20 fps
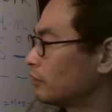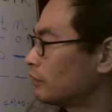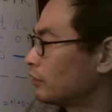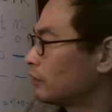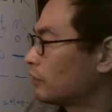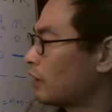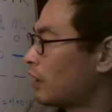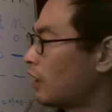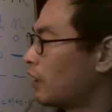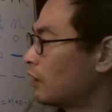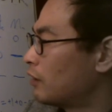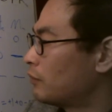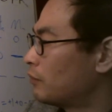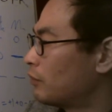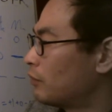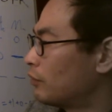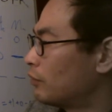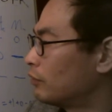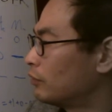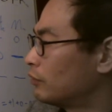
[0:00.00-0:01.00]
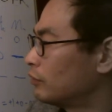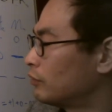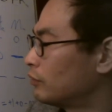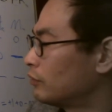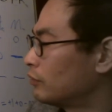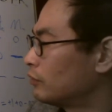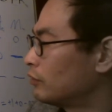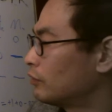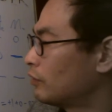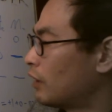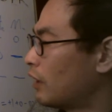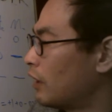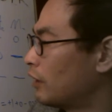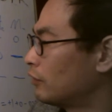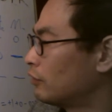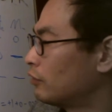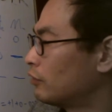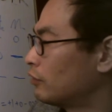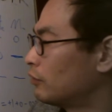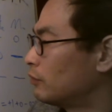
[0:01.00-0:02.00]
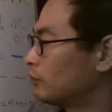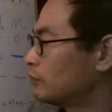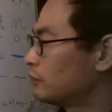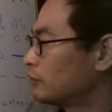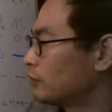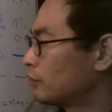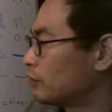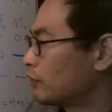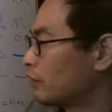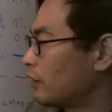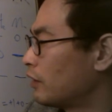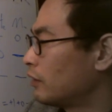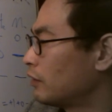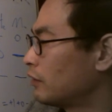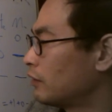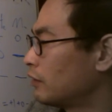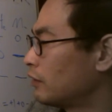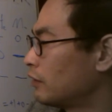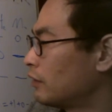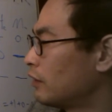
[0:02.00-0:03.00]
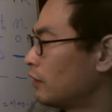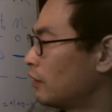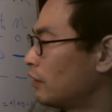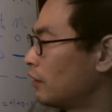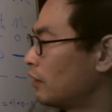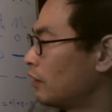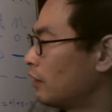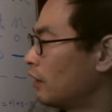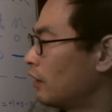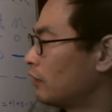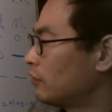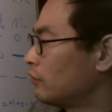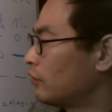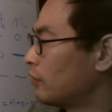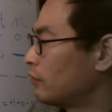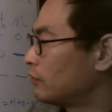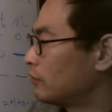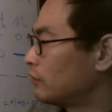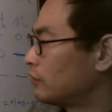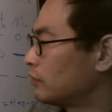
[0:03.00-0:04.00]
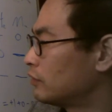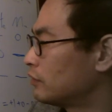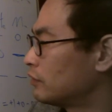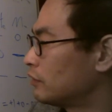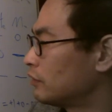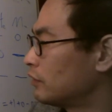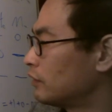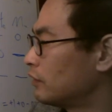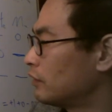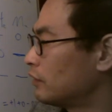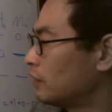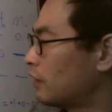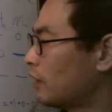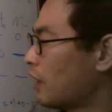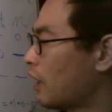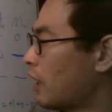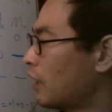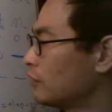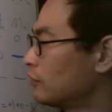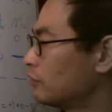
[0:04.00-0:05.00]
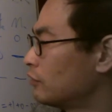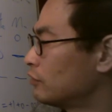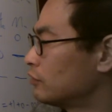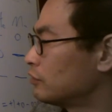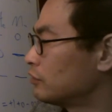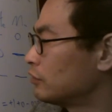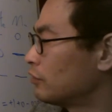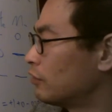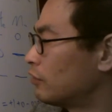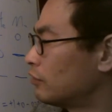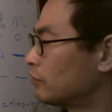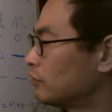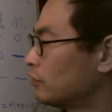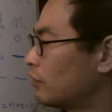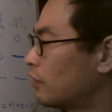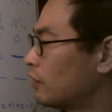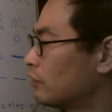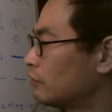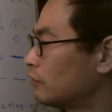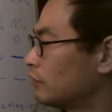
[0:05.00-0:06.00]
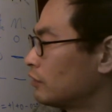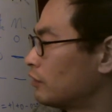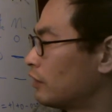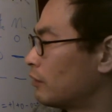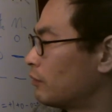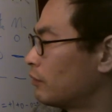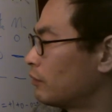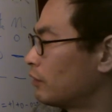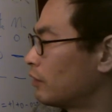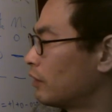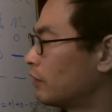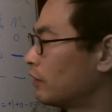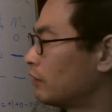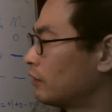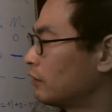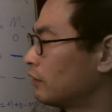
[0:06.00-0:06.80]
carbon atoms. Okay, and you have this hydrogen surrounding them. Okay,